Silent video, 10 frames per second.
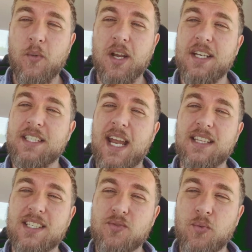We're going to take
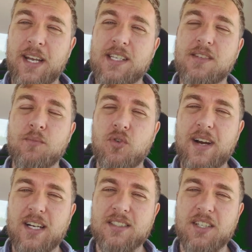this risk, move
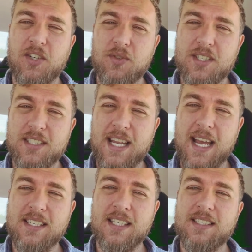out to Houston,
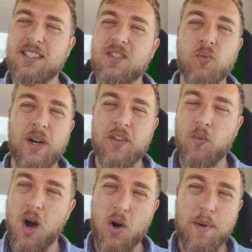Texas. This is where the
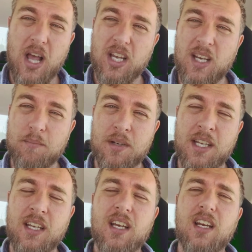Water Pallet
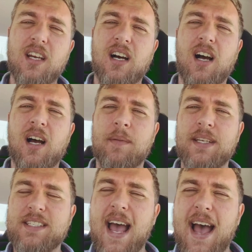company
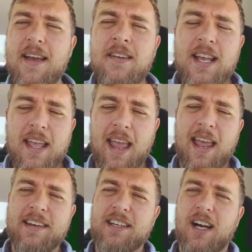is at.
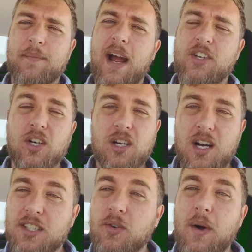And I took
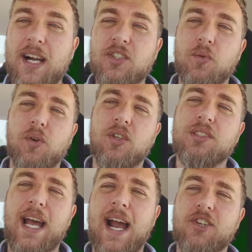on a director role
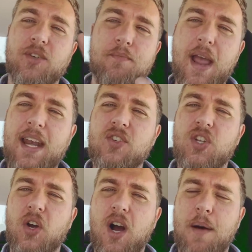to actually manage
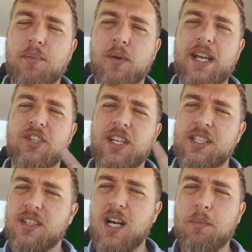their
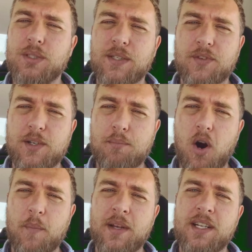operations, a couple different
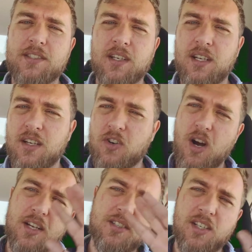departments
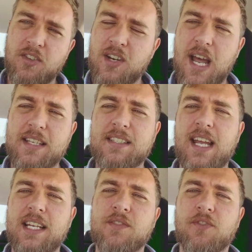across the United
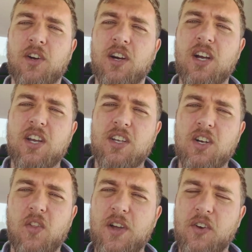States for,
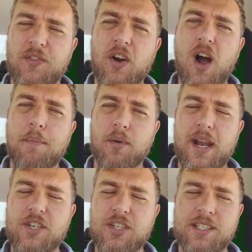their
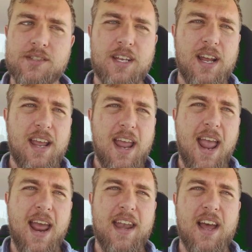operations.
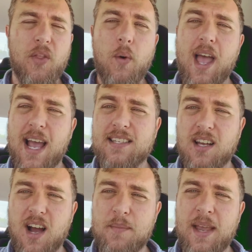And the way I
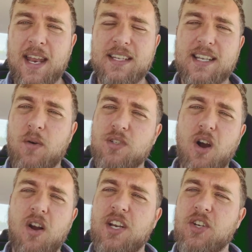saw it, man, is I was
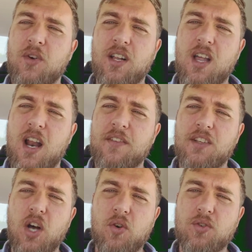already doing a lot of the
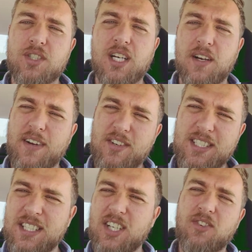local stuff. I was
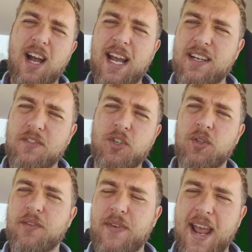in the grind of
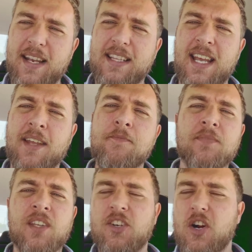doing the van thing.
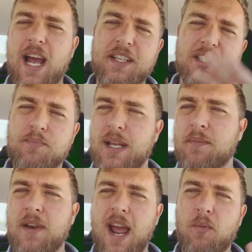You know, I had this
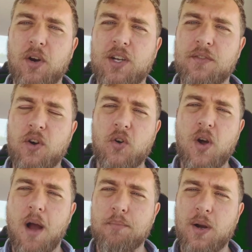big network of owner
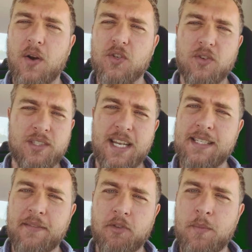operators, so it was
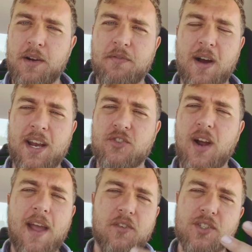easy for me to find
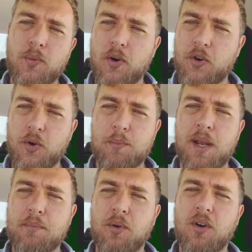drivers and recruit
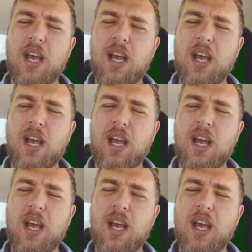people.